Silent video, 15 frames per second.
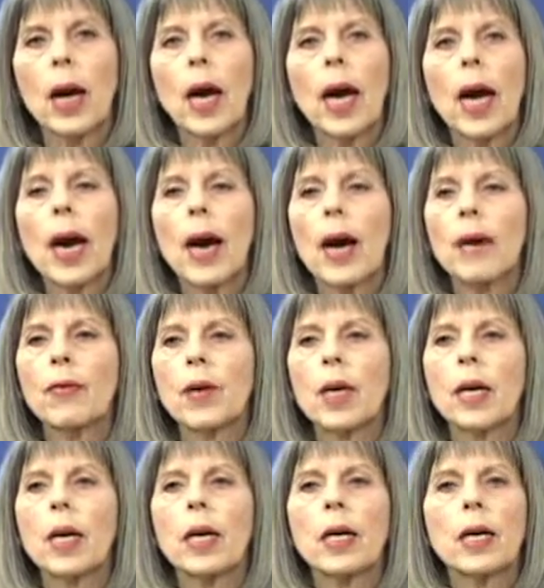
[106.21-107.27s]
have
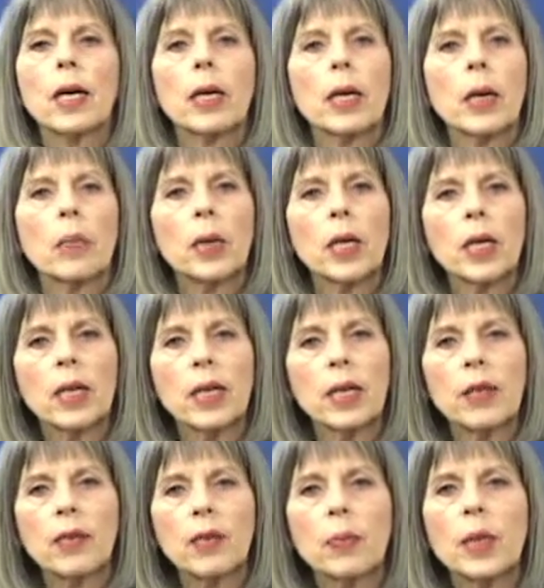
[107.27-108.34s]
uh, an ability
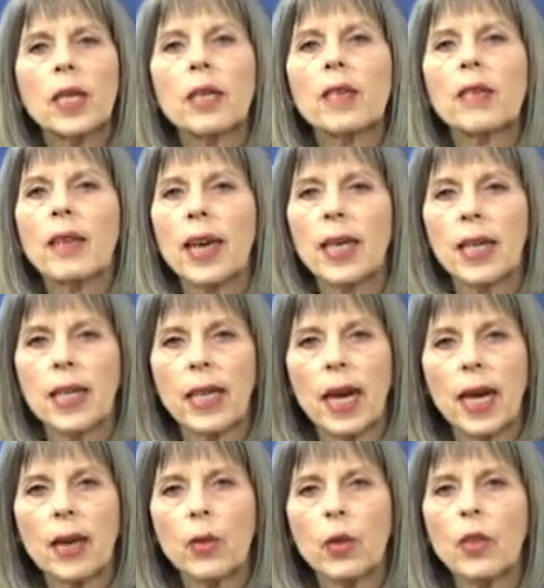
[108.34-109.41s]
to speak a second
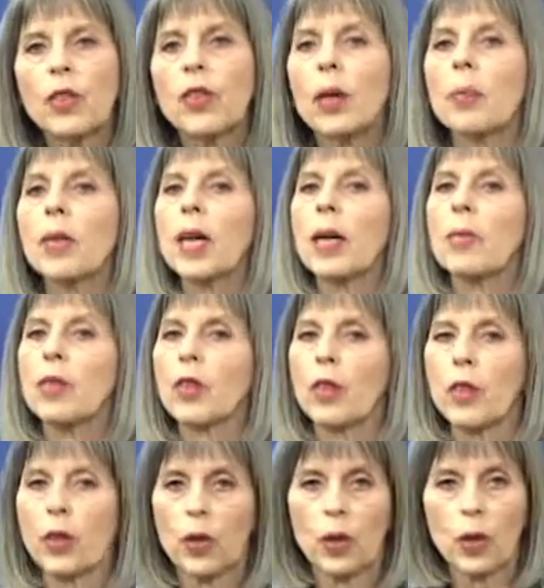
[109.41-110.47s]
language, sometimes a
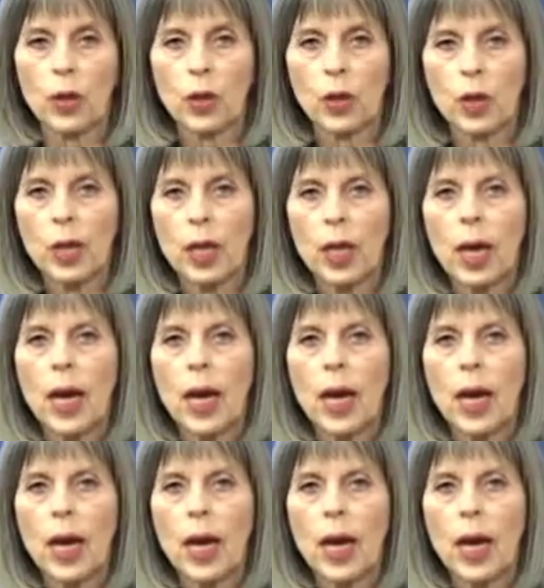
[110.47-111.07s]
third.